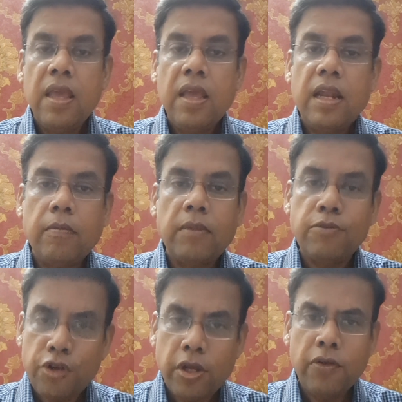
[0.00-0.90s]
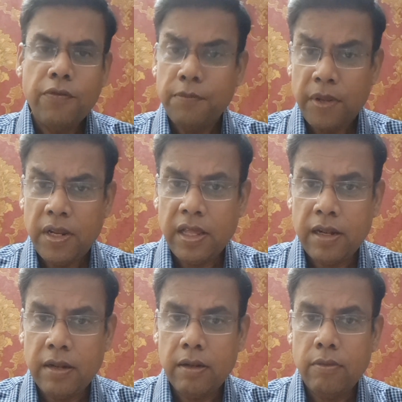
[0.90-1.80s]
Now, I'm sure you're
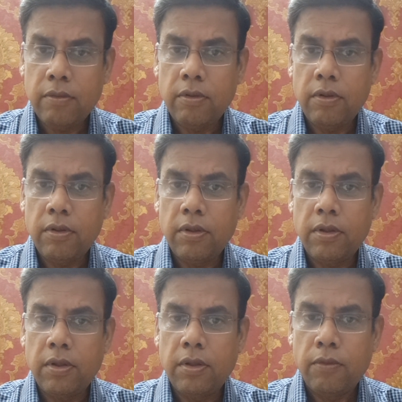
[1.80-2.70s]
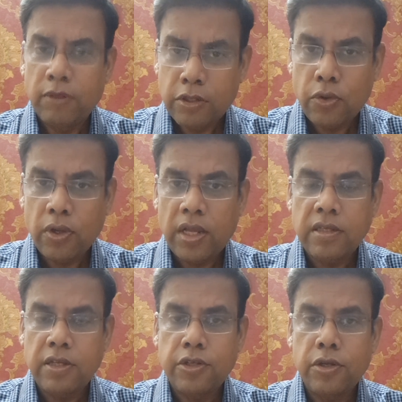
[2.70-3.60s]
familiar with this
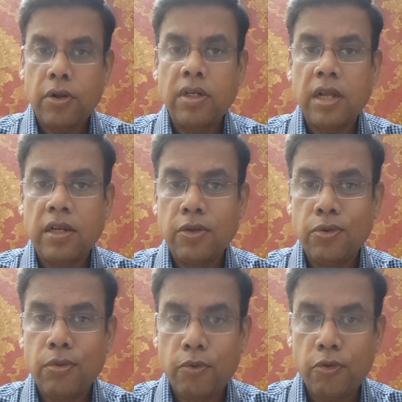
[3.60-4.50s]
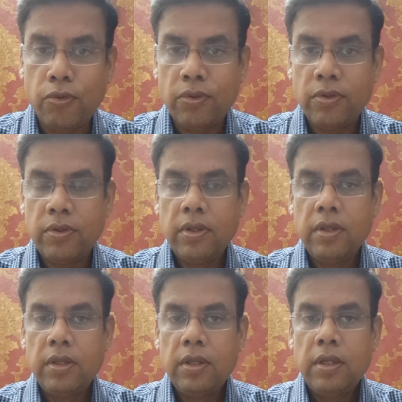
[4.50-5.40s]
organization called Tata Docomo.
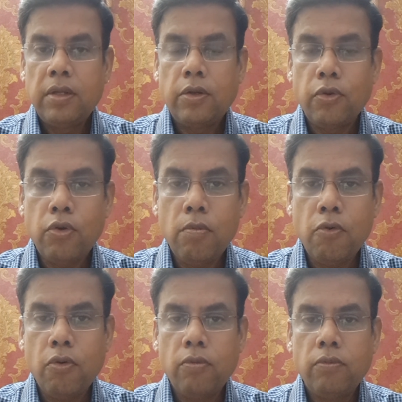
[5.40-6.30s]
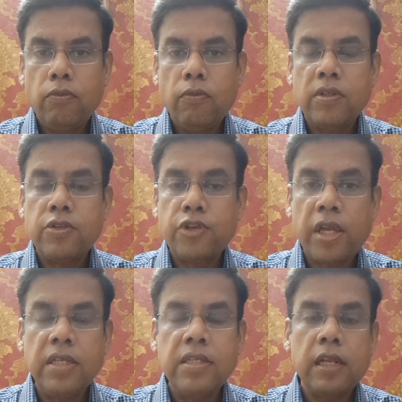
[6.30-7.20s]
Now, Docomo was a
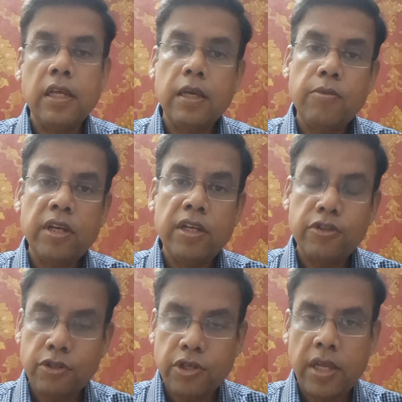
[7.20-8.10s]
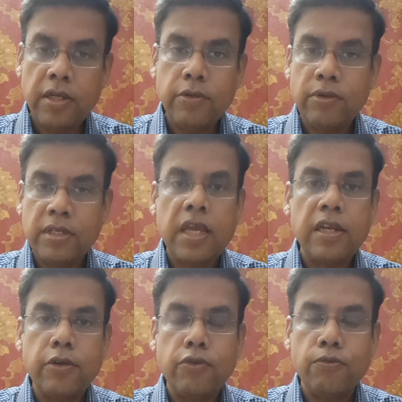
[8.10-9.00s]
Chinese telecommunication giant who
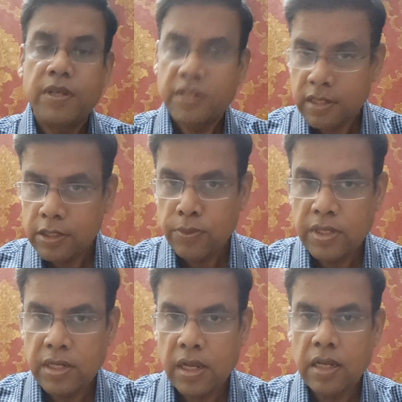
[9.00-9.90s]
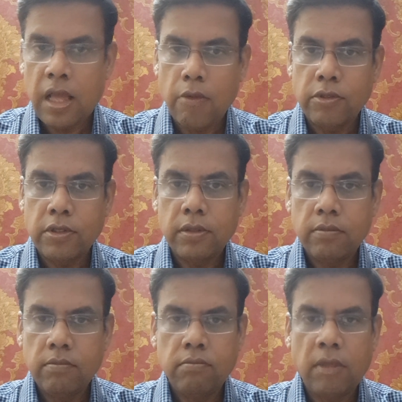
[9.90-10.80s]
decided to do business with the Tata House,
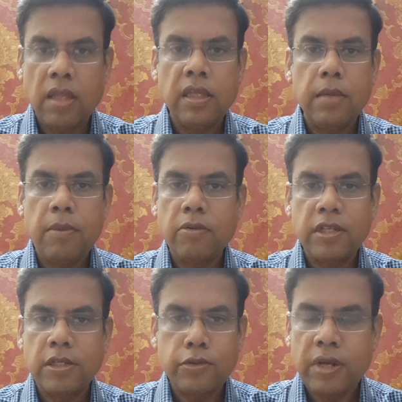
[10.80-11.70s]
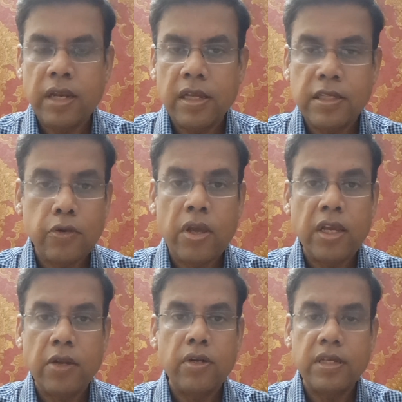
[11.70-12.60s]
I think about 6 to 10 years ago. I
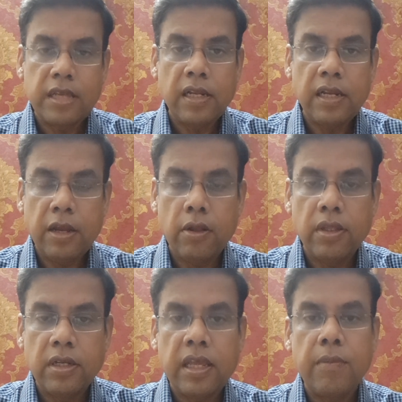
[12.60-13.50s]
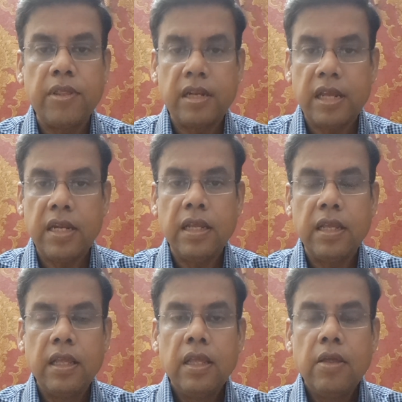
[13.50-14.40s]
cannot exactly recall the time and the date
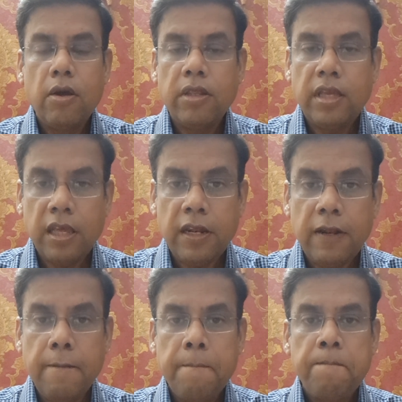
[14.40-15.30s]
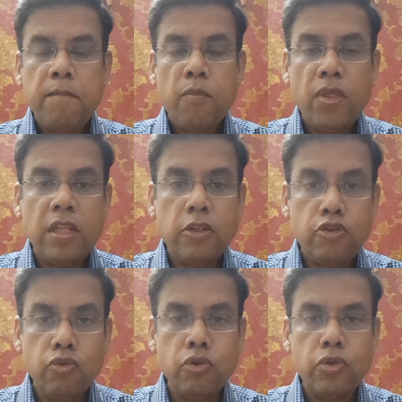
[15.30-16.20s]
or the year when they
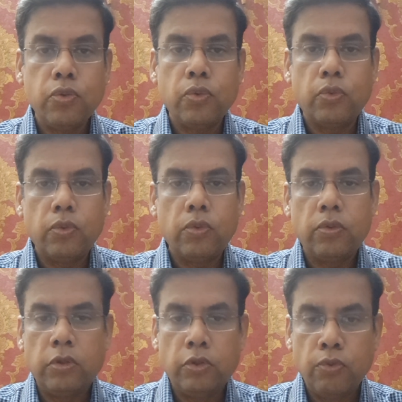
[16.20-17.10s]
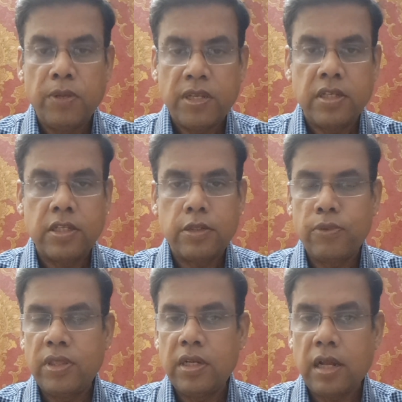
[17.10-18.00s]
choose to do business
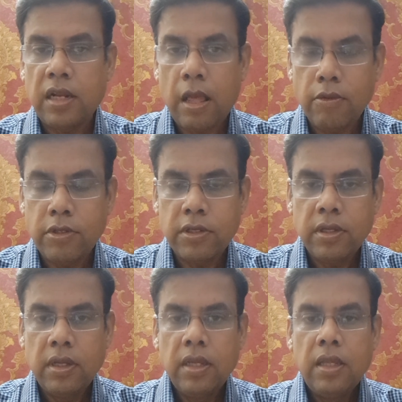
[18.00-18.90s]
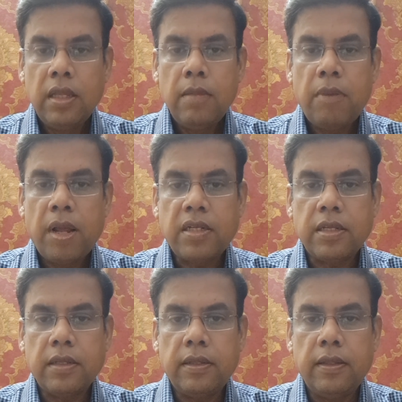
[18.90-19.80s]
with the Tata House, but
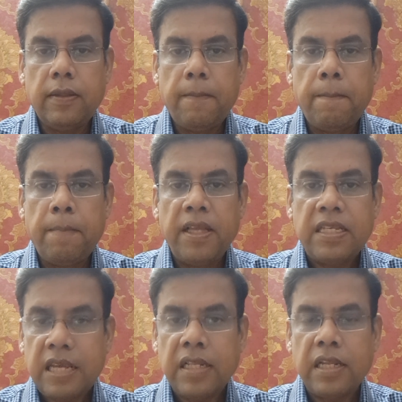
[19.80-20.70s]
they said